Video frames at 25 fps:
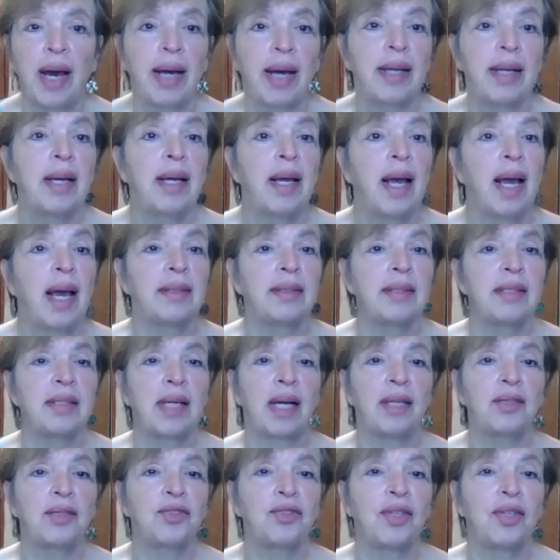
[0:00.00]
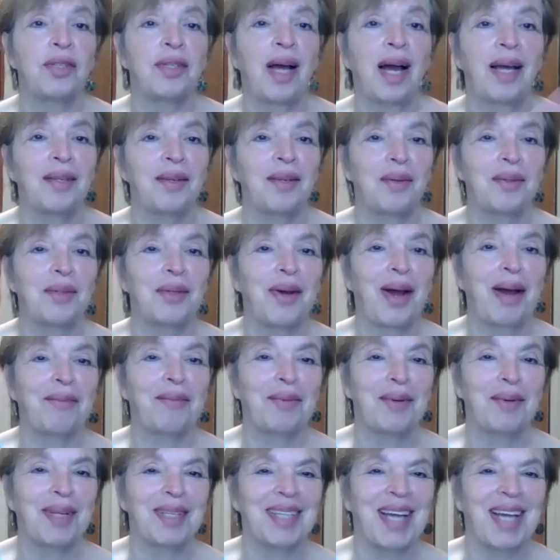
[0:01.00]
that? And Sandra, I know you
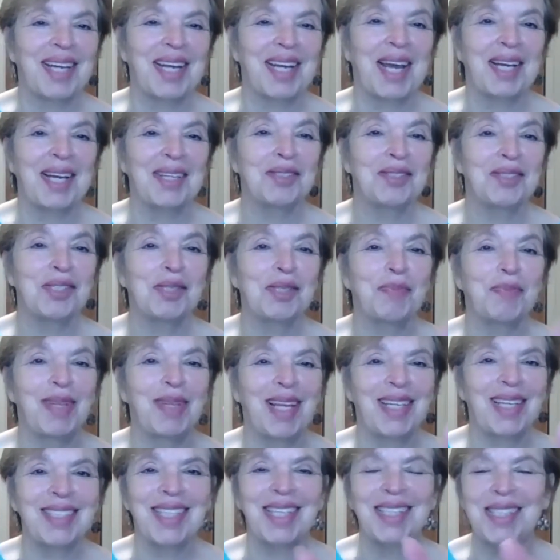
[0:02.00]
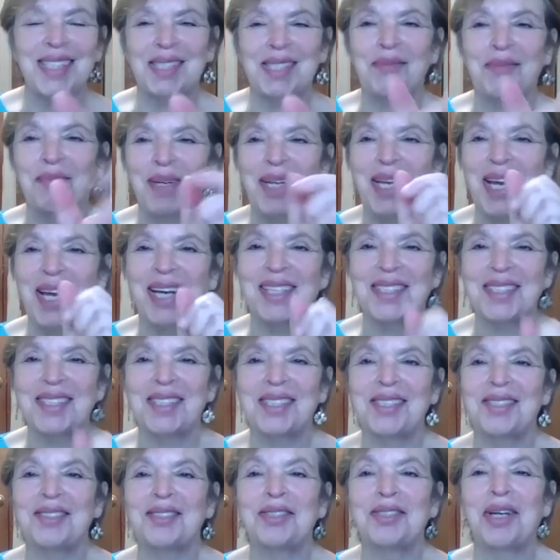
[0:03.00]
have a lot of know, answers. You know, let's I let somebody
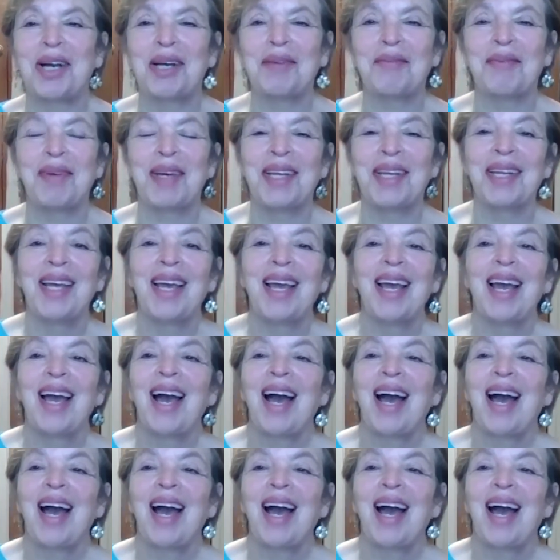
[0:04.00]
else chime in.